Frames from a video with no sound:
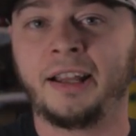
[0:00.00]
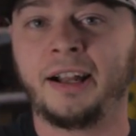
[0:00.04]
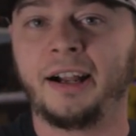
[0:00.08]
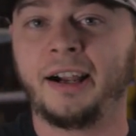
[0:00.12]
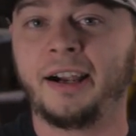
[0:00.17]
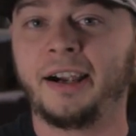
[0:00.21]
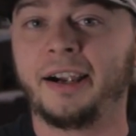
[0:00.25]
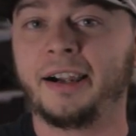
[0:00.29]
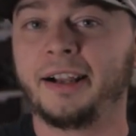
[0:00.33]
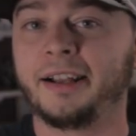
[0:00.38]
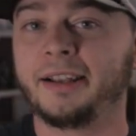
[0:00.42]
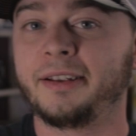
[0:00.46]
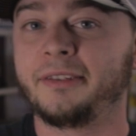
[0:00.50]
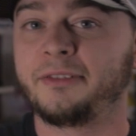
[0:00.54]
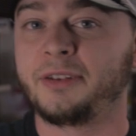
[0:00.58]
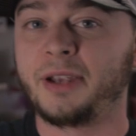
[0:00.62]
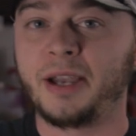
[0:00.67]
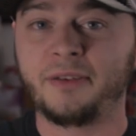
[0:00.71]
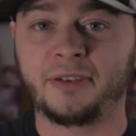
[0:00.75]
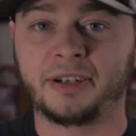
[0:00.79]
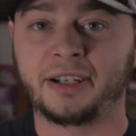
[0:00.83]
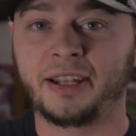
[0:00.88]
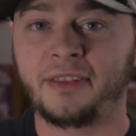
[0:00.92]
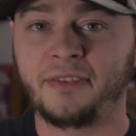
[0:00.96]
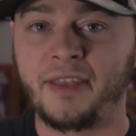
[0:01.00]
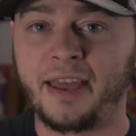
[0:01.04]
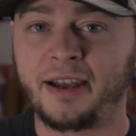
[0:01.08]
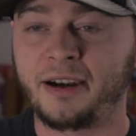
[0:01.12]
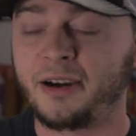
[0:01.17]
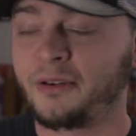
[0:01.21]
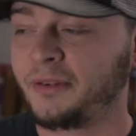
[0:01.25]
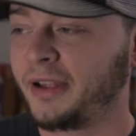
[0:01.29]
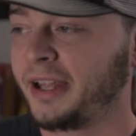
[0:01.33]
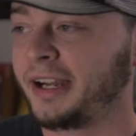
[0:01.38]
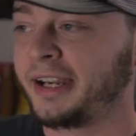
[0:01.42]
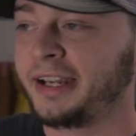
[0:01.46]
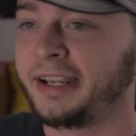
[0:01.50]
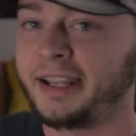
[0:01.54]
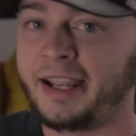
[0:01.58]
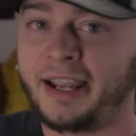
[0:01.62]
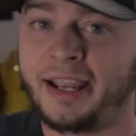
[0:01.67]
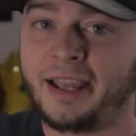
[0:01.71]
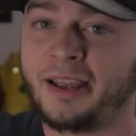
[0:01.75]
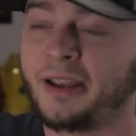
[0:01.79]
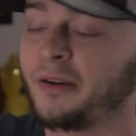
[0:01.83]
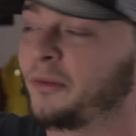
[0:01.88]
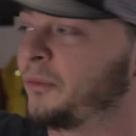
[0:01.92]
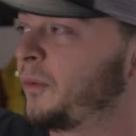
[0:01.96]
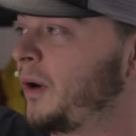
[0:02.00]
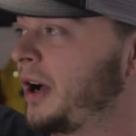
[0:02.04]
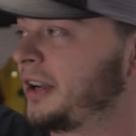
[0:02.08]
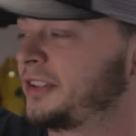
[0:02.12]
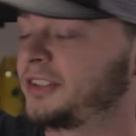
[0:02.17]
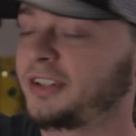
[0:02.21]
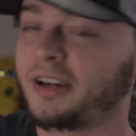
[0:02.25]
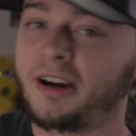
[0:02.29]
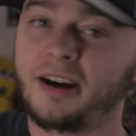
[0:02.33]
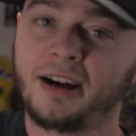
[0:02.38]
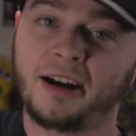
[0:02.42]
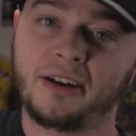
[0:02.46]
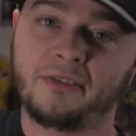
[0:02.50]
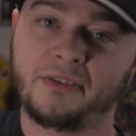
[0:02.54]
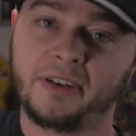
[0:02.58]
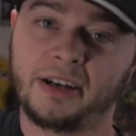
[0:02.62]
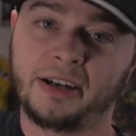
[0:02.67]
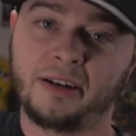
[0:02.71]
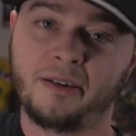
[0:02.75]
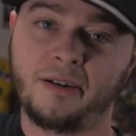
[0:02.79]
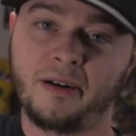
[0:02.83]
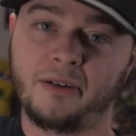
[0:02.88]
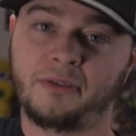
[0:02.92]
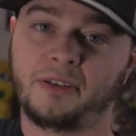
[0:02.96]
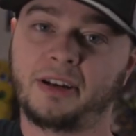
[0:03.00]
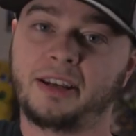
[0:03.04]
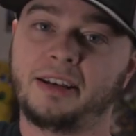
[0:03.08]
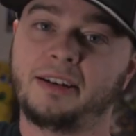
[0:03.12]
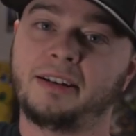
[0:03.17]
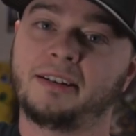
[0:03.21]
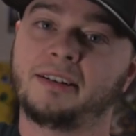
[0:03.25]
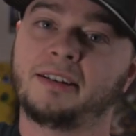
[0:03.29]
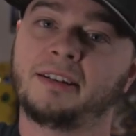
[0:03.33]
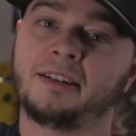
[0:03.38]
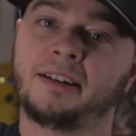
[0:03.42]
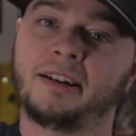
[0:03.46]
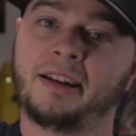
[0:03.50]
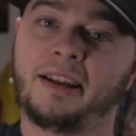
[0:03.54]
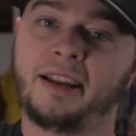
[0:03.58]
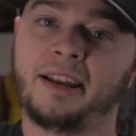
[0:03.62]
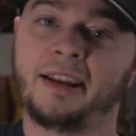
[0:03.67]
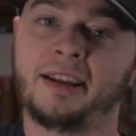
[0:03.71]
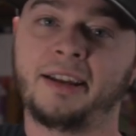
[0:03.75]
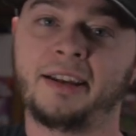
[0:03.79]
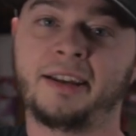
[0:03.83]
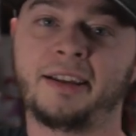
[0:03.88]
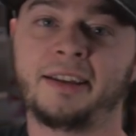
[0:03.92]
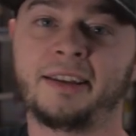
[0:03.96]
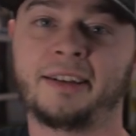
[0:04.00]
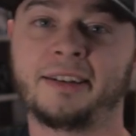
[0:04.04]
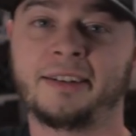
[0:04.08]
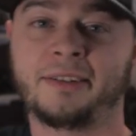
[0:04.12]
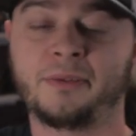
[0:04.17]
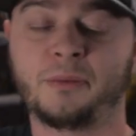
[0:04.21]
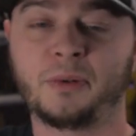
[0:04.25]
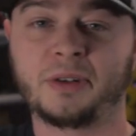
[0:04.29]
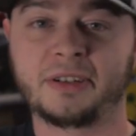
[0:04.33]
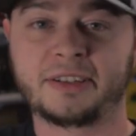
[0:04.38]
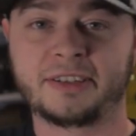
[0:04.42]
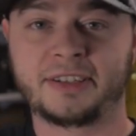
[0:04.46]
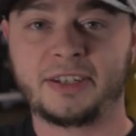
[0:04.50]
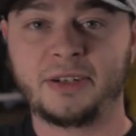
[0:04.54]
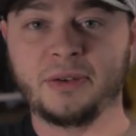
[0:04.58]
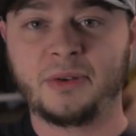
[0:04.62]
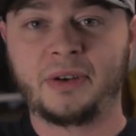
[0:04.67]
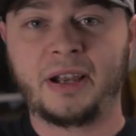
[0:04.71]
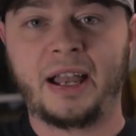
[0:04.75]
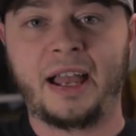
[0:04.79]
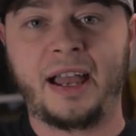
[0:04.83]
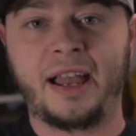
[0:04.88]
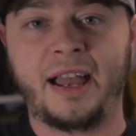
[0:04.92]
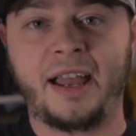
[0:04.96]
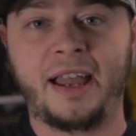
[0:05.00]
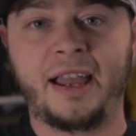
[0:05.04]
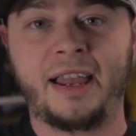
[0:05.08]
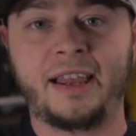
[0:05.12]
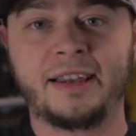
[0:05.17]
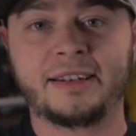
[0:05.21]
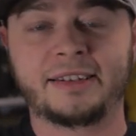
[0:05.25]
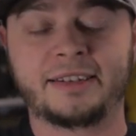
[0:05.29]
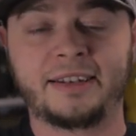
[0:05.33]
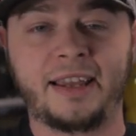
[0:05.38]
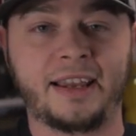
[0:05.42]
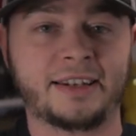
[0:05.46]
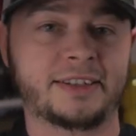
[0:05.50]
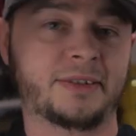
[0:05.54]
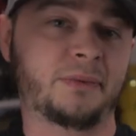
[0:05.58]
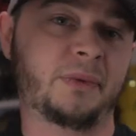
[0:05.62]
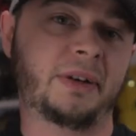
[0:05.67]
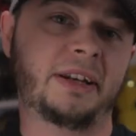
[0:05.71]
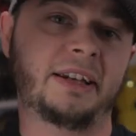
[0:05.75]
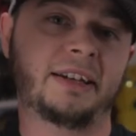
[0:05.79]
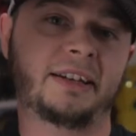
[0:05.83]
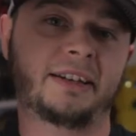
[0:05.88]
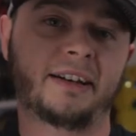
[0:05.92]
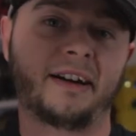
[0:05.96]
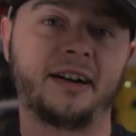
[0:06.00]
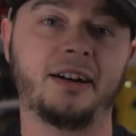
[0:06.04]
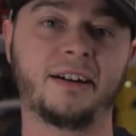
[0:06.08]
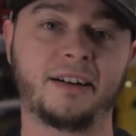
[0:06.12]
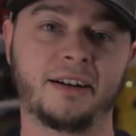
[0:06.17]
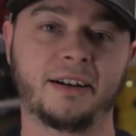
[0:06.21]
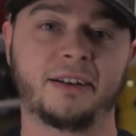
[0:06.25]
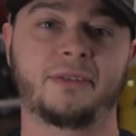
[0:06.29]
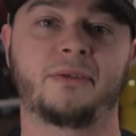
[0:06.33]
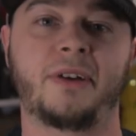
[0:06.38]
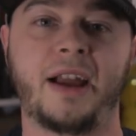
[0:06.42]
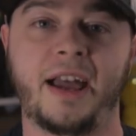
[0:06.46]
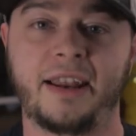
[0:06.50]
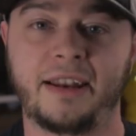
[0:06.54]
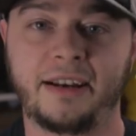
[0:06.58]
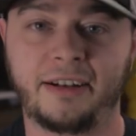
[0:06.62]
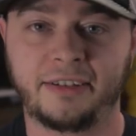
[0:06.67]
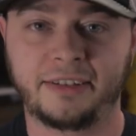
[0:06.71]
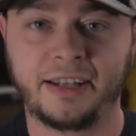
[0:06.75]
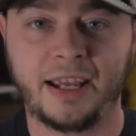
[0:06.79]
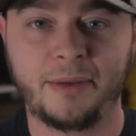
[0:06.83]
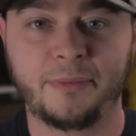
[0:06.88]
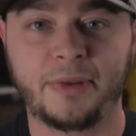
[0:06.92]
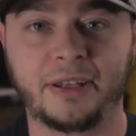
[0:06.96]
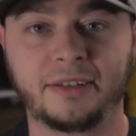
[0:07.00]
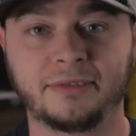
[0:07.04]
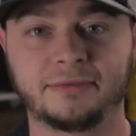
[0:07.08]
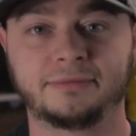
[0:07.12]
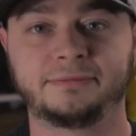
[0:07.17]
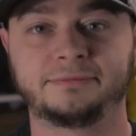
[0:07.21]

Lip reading: if you haven't done that already, and watch our video over here. And we'll see you guys next week on Rad Entertainment.